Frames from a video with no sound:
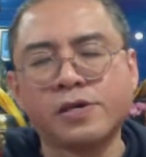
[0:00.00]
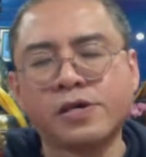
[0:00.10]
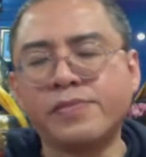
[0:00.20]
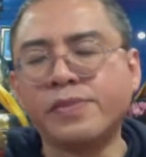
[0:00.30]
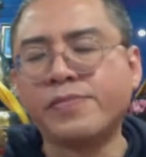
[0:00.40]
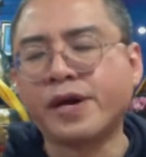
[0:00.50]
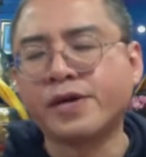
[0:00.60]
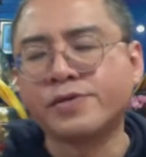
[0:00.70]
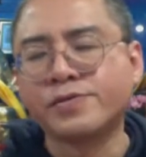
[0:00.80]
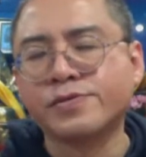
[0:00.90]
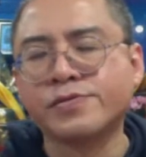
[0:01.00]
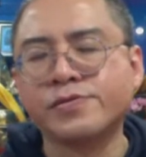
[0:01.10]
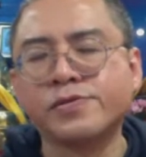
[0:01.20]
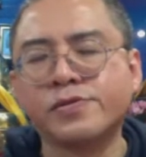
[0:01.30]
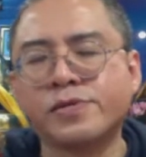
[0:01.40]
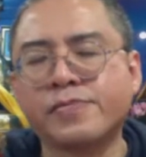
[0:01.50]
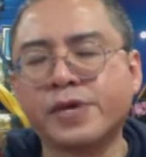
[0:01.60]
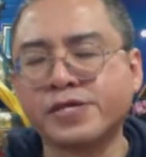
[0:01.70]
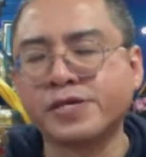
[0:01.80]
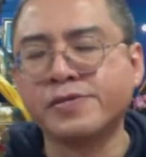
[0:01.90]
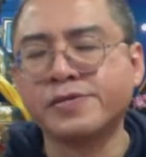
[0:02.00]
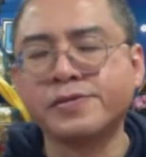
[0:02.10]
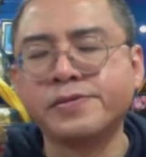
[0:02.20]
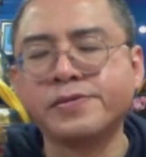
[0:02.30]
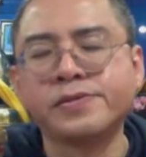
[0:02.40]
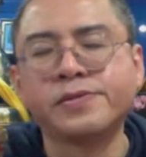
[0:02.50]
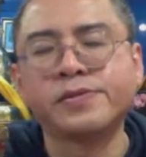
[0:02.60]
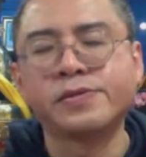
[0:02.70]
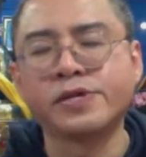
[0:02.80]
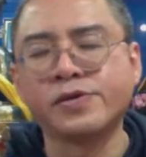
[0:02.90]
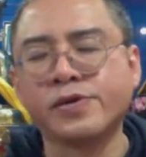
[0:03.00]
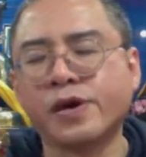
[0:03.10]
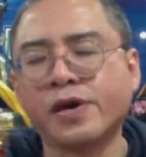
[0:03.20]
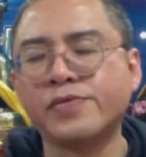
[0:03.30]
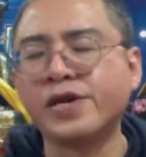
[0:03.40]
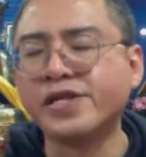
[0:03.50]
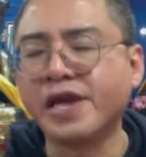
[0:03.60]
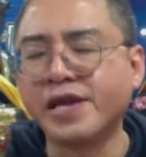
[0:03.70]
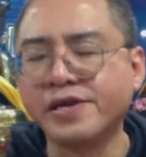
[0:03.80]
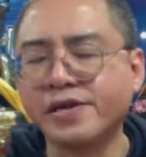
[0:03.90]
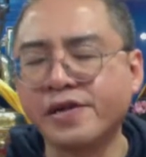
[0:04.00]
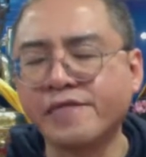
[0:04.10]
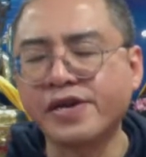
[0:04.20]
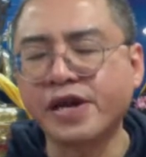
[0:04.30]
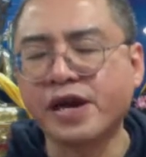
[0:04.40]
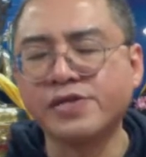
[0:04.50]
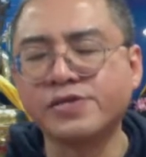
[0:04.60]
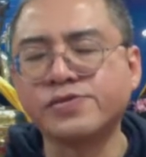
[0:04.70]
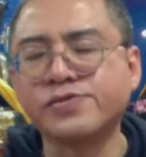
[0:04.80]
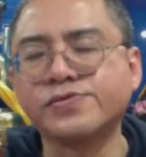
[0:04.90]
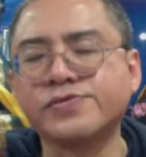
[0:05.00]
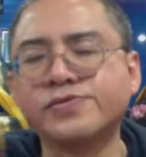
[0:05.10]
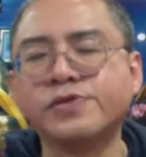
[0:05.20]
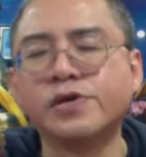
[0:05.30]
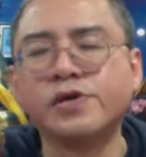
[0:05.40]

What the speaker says: Coming back to the person that you are radiating loving kindness to